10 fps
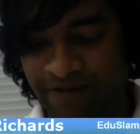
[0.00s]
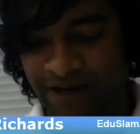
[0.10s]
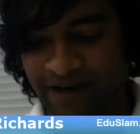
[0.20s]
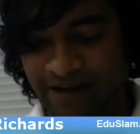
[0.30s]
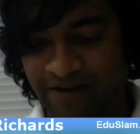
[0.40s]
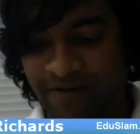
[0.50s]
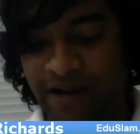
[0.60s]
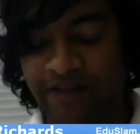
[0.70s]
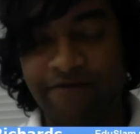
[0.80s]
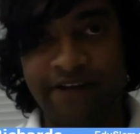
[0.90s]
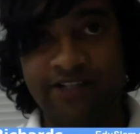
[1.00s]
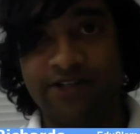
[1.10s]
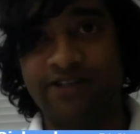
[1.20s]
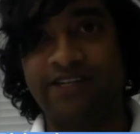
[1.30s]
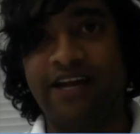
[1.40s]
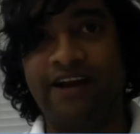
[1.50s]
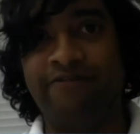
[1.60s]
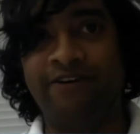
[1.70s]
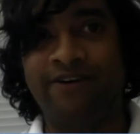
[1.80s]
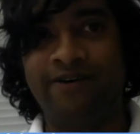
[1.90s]
the great features in
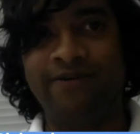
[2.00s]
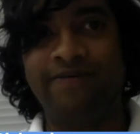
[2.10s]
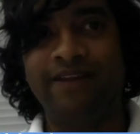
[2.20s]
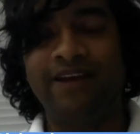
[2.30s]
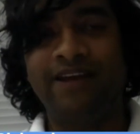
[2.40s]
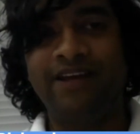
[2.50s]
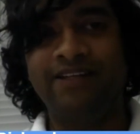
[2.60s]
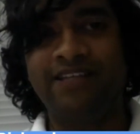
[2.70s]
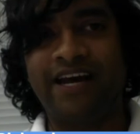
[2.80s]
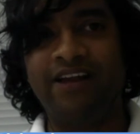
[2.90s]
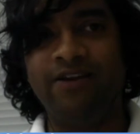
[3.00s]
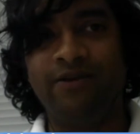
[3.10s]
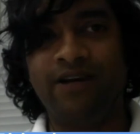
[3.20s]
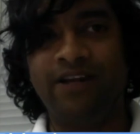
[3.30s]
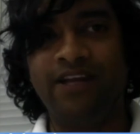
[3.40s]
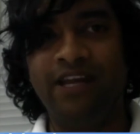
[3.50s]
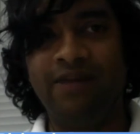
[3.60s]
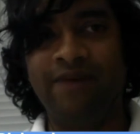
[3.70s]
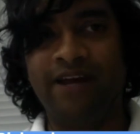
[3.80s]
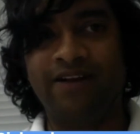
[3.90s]
Evernote is that you can
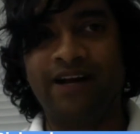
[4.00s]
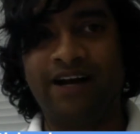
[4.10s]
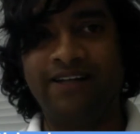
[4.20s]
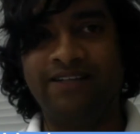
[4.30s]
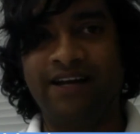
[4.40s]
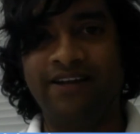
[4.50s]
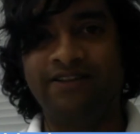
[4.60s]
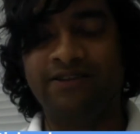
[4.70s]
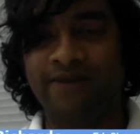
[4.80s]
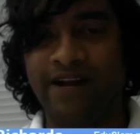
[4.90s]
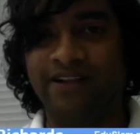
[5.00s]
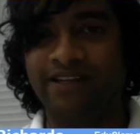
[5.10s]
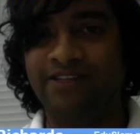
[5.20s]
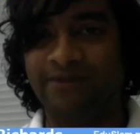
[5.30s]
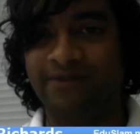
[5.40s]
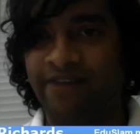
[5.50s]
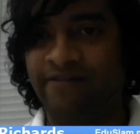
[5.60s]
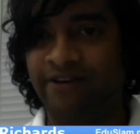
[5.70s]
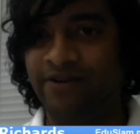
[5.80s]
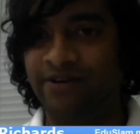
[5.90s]
email content directly to an
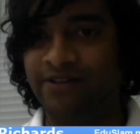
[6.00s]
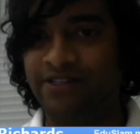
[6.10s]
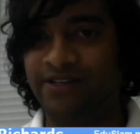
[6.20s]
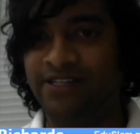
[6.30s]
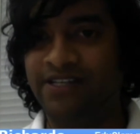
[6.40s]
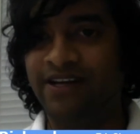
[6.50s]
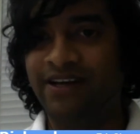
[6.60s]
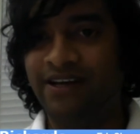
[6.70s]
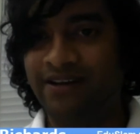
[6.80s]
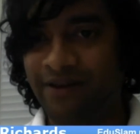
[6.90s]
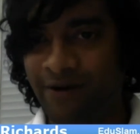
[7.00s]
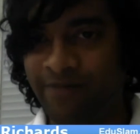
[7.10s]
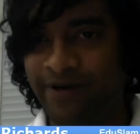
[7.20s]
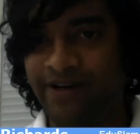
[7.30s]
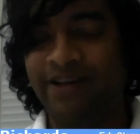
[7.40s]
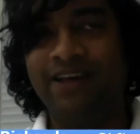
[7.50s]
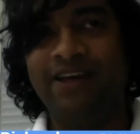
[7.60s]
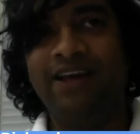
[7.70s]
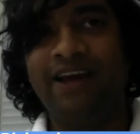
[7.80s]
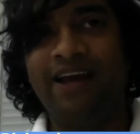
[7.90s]
Evernote user's notebook.
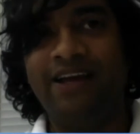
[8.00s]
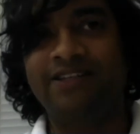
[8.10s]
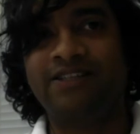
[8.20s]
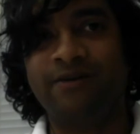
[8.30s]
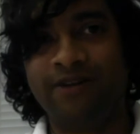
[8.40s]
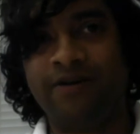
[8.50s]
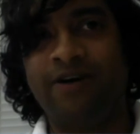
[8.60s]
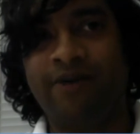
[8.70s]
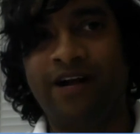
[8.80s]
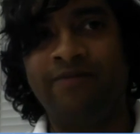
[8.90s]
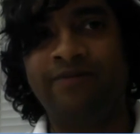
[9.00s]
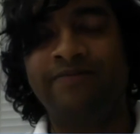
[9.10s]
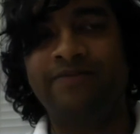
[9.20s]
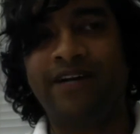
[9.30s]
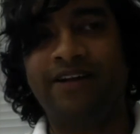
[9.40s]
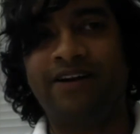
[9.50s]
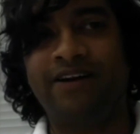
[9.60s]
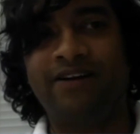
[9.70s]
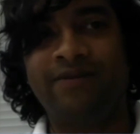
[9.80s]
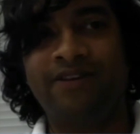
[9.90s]
And so, you know, our problem at,
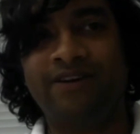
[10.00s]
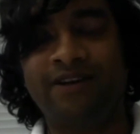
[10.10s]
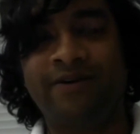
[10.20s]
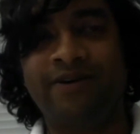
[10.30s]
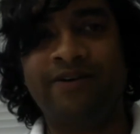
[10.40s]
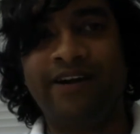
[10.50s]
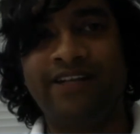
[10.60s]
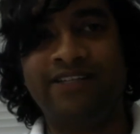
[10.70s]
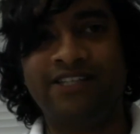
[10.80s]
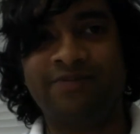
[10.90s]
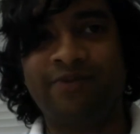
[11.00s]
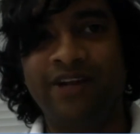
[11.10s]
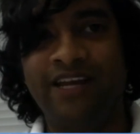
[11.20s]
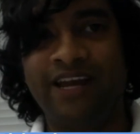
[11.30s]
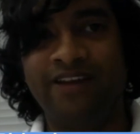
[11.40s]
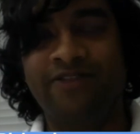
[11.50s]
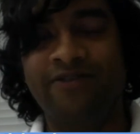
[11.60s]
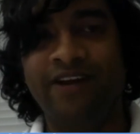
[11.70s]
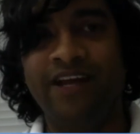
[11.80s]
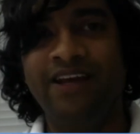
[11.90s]
at, with our lower grades, this is pre-K to
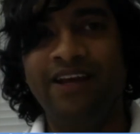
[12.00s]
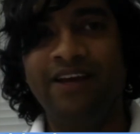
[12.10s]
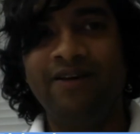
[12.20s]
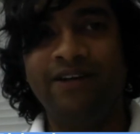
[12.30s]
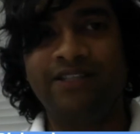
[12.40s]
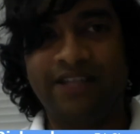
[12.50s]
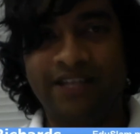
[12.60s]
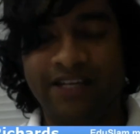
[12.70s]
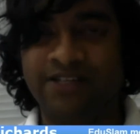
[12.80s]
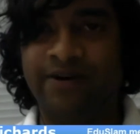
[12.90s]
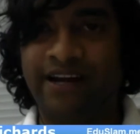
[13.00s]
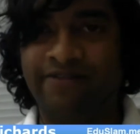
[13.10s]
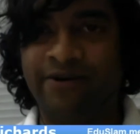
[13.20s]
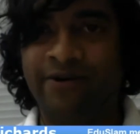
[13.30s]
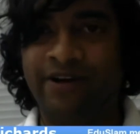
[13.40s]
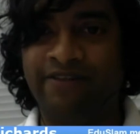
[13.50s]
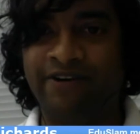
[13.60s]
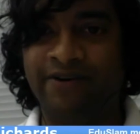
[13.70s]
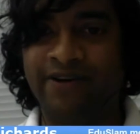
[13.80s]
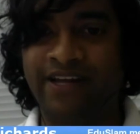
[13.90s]
three, was the kids don't have their own
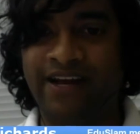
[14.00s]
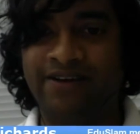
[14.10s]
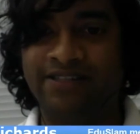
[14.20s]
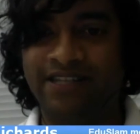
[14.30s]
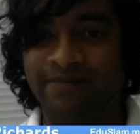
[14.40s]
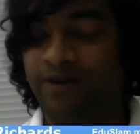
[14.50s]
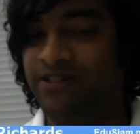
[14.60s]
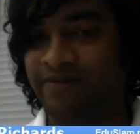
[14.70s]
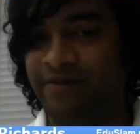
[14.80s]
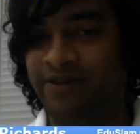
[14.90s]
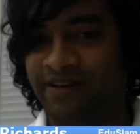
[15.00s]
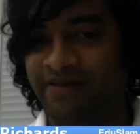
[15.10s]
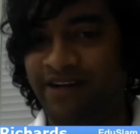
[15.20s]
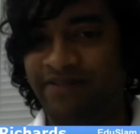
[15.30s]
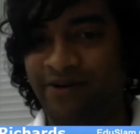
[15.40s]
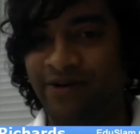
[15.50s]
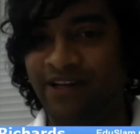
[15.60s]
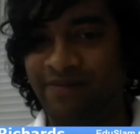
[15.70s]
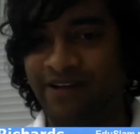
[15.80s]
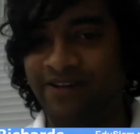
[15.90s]
Evernote accounts, and most of them don't even have their own
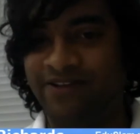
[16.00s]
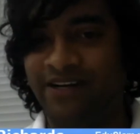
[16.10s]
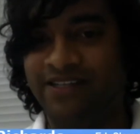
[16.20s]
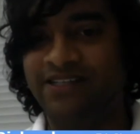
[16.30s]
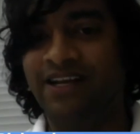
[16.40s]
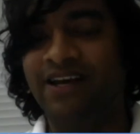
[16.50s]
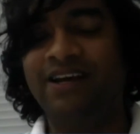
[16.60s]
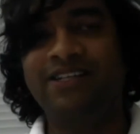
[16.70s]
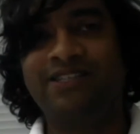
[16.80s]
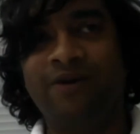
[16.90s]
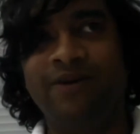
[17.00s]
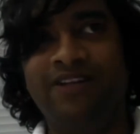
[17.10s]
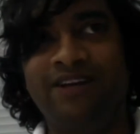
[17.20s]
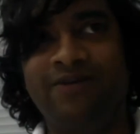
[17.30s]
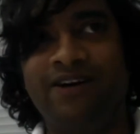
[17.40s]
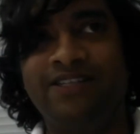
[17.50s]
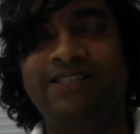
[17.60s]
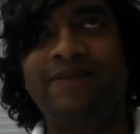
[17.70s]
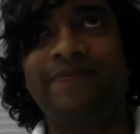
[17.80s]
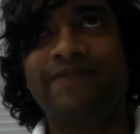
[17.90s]
email address. So what we did
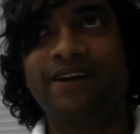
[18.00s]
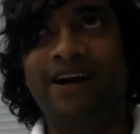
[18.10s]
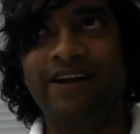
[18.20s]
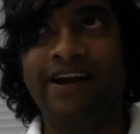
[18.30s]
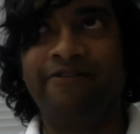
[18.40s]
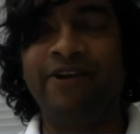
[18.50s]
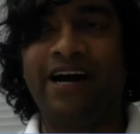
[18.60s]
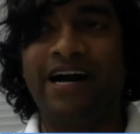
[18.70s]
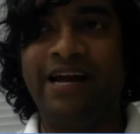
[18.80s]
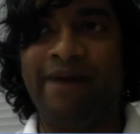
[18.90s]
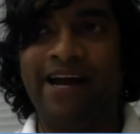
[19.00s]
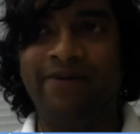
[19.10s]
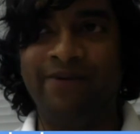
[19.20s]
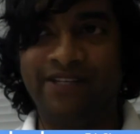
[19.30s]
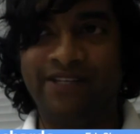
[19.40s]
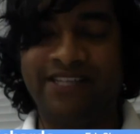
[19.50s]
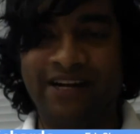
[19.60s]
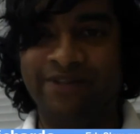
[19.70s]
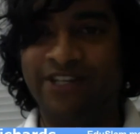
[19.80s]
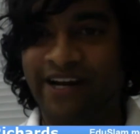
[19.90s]
was, on every iPad, we just
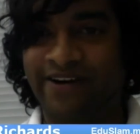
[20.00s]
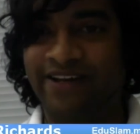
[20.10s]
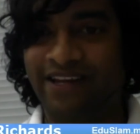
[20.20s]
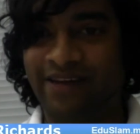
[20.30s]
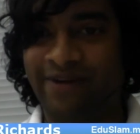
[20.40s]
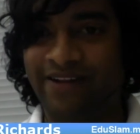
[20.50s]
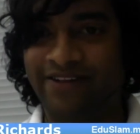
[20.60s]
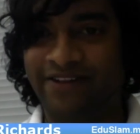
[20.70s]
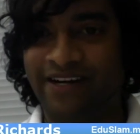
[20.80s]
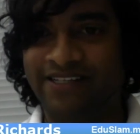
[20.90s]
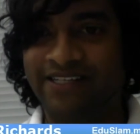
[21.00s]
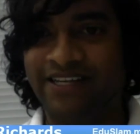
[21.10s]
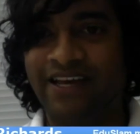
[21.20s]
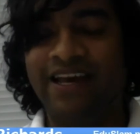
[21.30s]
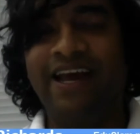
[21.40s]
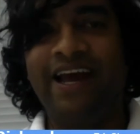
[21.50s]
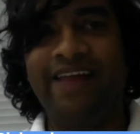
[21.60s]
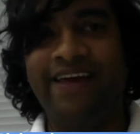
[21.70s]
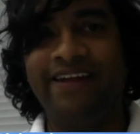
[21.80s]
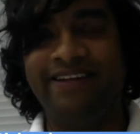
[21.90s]
set up a generic email address. And
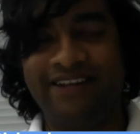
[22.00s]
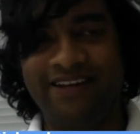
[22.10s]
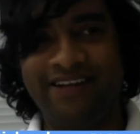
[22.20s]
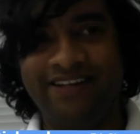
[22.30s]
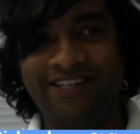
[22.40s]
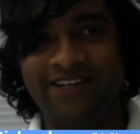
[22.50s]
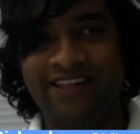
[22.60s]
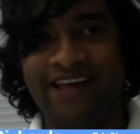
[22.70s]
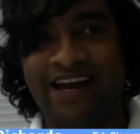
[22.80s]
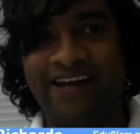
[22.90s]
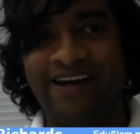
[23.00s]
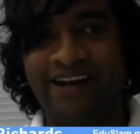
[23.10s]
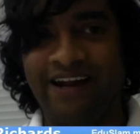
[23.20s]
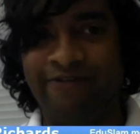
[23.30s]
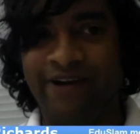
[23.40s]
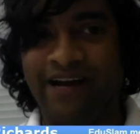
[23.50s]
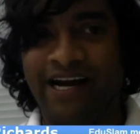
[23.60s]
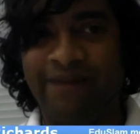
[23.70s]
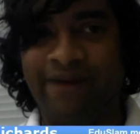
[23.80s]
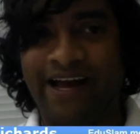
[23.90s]
then in, in addition to that, on every
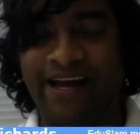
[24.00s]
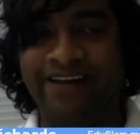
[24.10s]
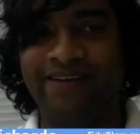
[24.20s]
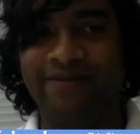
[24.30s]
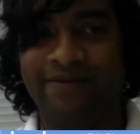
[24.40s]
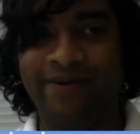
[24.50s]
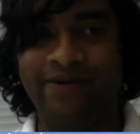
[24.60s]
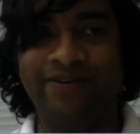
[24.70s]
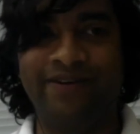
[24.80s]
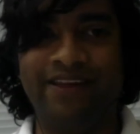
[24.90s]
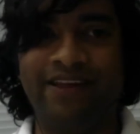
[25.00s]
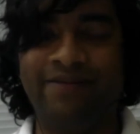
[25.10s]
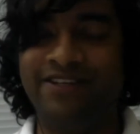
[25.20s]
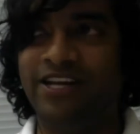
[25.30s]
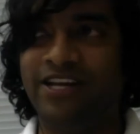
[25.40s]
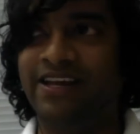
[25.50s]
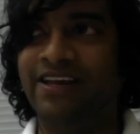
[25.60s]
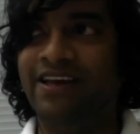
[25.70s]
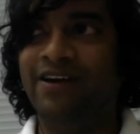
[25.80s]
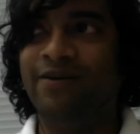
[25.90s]
iPad, when we were doing the imaging,
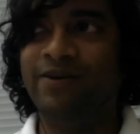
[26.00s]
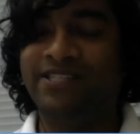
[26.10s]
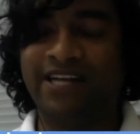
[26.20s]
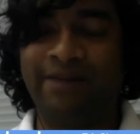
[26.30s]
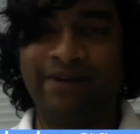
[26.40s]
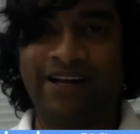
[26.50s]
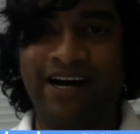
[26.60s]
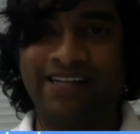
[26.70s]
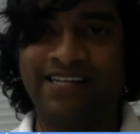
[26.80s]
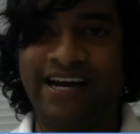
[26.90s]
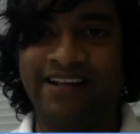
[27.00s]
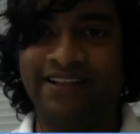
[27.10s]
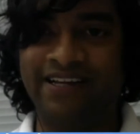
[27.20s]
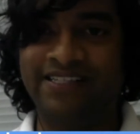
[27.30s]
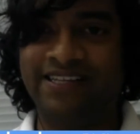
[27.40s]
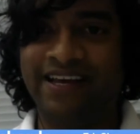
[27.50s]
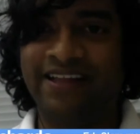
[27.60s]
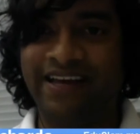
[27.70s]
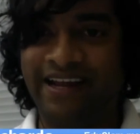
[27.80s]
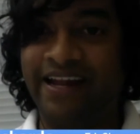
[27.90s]
we set up a contact list
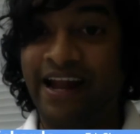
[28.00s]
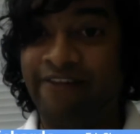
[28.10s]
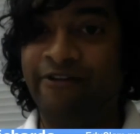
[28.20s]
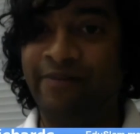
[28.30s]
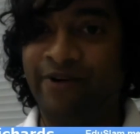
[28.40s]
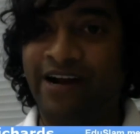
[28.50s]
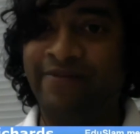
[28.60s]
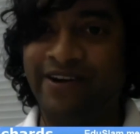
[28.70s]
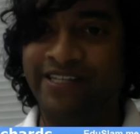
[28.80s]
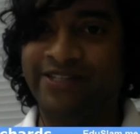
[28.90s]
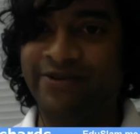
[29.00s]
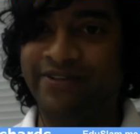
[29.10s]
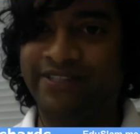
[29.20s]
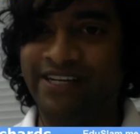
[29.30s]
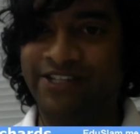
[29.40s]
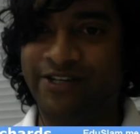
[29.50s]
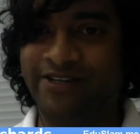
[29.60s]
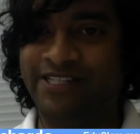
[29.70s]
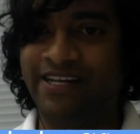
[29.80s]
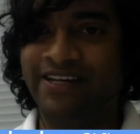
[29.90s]
that had every primary school
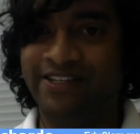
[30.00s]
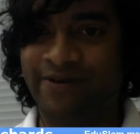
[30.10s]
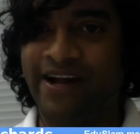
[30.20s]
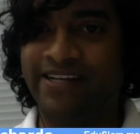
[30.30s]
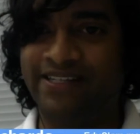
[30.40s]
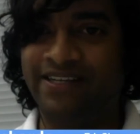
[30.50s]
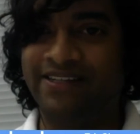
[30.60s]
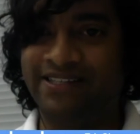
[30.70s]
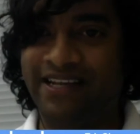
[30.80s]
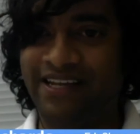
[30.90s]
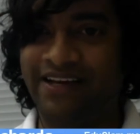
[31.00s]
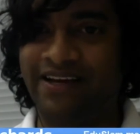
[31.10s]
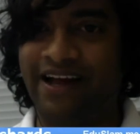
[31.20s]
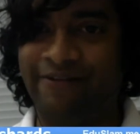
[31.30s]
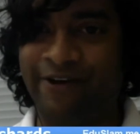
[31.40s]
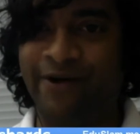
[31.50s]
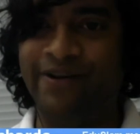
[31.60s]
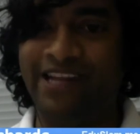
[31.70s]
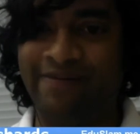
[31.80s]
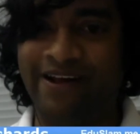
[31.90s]
teacher's direct to
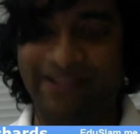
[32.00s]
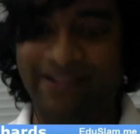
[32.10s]
Evernote email